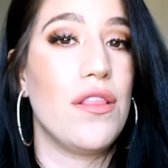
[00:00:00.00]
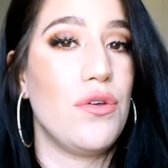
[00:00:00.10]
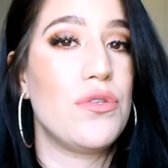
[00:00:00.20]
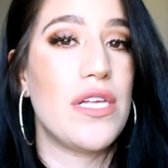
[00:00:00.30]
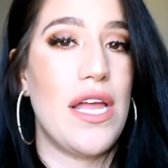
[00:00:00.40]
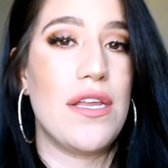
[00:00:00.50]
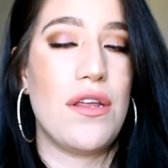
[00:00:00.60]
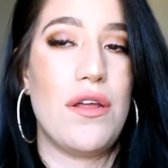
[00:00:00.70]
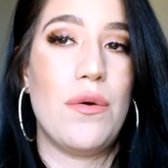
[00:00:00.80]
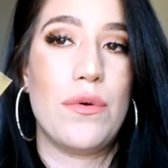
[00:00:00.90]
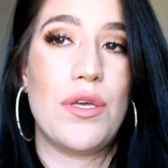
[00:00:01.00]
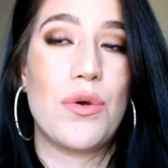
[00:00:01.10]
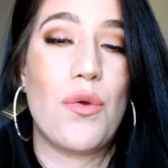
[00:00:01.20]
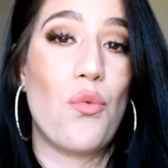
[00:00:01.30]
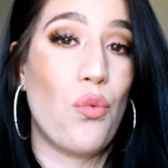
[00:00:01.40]
loose, and you know, you
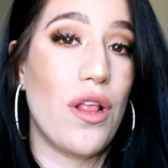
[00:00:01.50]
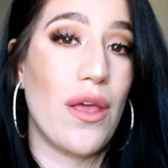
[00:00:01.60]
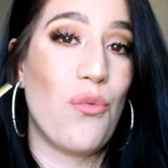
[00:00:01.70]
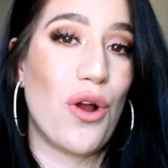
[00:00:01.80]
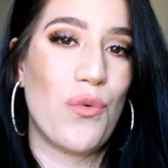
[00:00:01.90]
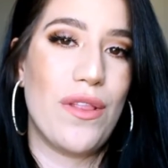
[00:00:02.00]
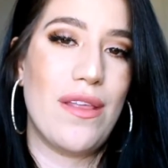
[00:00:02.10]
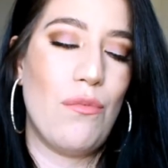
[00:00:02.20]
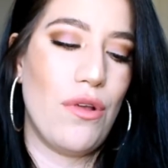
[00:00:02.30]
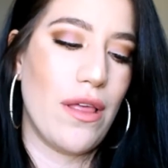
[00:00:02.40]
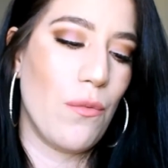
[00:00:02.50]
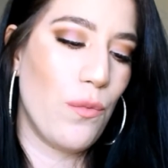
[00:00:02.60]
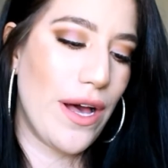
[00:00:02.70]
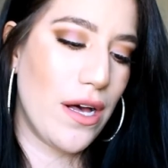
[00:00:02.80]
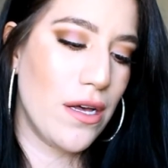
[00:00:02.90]
can really work with them really
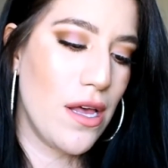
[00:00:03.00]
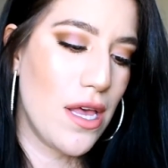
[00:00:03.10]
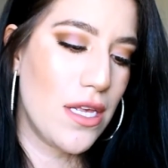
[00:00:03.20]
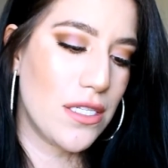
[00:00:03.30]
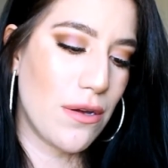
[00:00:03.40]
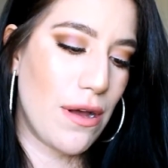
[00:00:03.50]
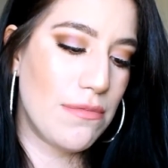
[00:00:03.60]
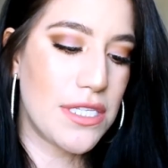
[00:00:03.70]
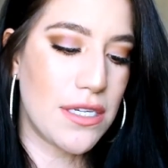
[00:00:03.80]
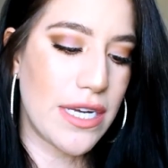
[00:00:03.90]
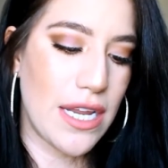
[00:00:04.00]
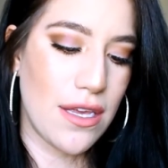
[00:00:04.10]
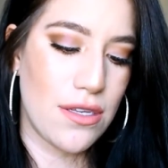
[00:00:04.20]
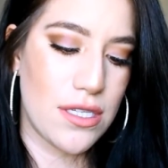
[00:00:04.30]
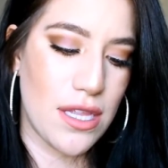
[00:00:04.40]
well. So I'm still getting
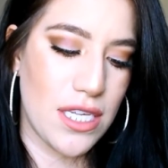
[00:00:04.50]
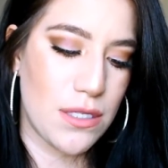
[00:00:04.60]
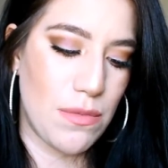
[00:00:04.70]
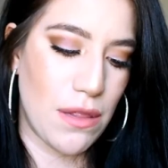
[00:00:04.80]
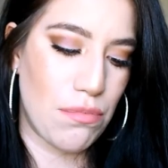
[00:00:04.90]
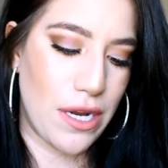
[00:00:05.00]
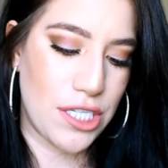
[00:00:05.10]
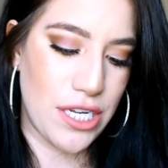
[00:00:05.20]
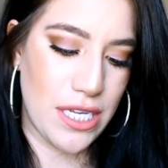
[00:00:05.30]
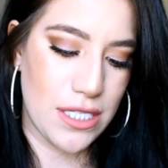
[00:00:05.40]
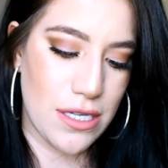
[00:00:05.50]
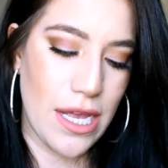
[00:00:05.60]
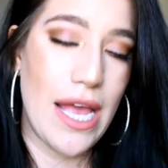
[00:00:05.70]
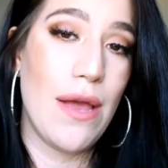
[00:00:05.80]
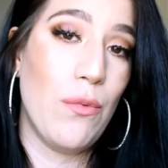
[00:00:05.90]
used to these Smith brushes.
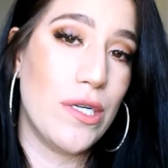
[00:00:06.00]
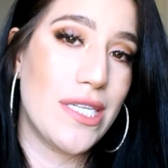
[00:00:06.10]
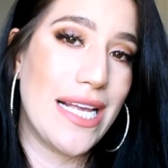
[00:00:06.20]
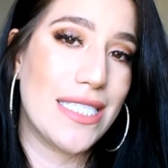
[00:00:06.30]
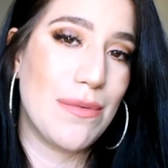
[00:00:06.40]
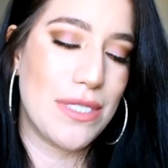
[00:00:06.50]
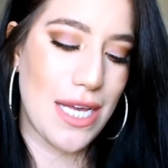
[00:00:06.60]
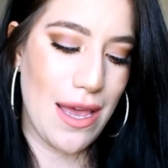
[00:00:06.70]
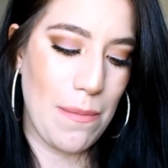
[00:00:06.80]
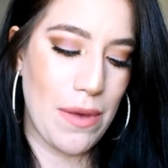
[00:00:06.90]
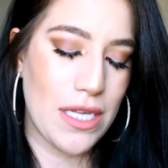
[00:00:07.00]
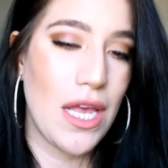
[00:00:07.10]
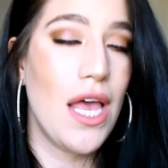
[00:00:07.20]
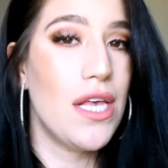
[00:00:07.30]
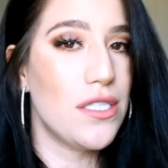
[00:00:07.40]
It will take some time,
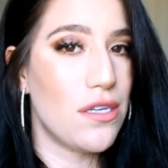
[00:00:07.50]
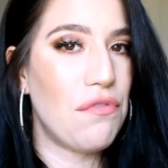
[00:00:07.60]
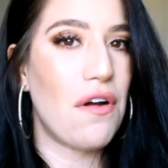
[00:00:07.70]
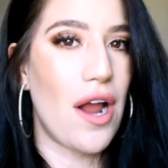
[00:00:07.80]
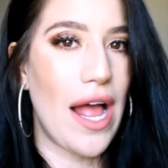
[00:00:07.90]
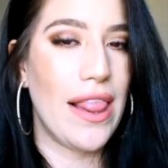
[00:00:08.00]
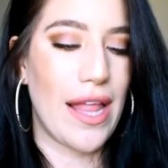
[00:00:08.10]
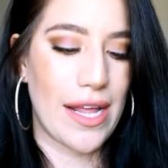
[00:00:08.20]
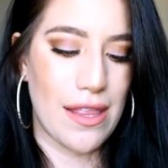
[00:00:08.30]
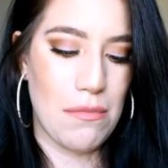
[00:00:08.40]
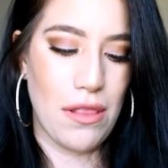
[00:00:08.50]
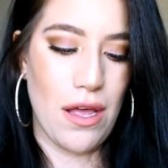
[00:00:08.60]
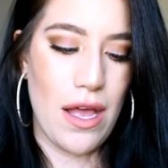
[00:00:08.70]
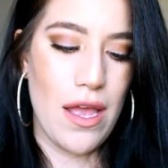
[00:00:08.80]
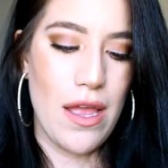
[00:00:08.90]
but so far I like them a
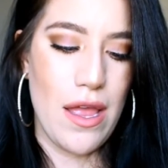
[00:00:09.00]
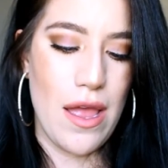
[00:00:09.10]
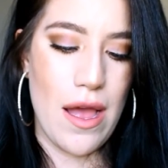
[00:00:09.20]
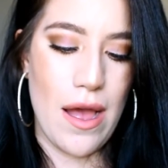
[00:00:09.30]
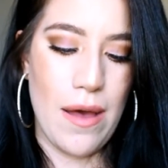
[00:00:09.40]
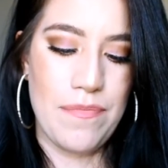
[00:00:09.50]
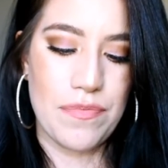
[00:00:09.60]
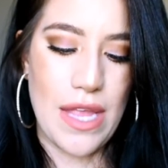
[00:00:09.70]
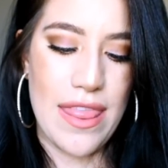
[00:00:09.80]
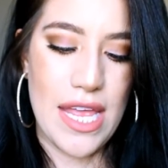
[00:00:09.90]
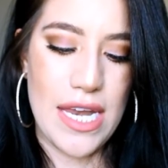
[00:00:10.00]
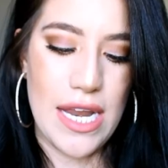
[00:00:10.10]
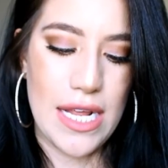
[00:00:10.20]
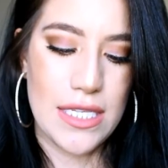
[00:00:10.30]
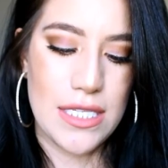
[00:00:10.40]
lot. And the
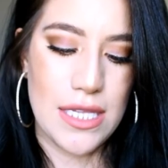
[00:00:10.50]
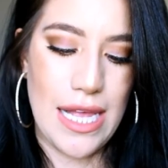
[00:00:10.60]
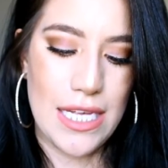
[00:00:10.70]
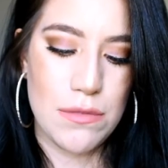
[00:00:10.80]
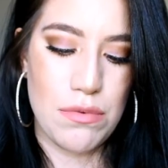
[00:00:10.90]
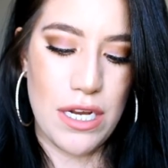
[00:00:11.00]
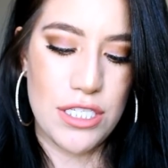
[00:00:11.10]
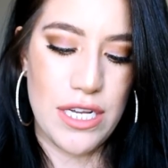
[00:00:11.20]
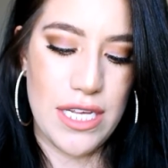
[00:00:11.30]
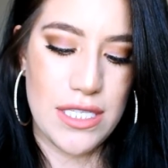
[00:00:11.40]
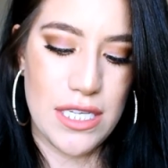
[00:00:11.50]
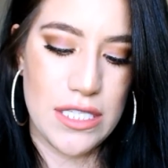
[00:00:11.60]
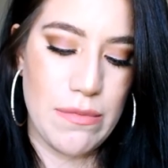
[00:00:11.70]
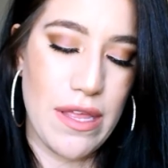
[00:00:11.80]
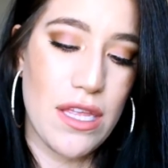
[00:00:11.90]
last brush is the
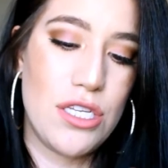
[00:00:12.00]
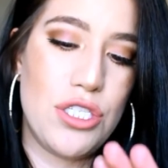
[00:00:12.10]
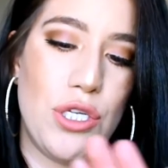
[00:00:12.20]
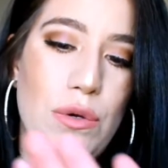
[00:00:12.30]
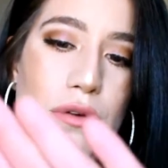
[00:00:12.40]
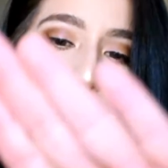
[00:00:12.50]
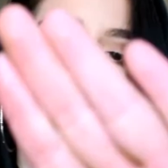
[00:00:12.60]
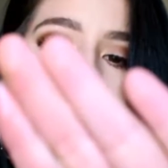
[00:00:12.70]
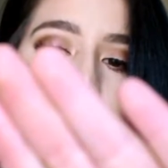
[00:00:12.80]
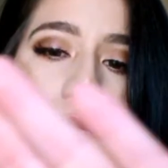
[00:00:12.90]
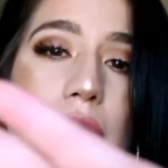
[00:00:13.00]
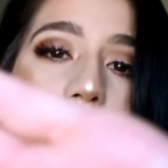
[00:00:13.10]
Smith 202,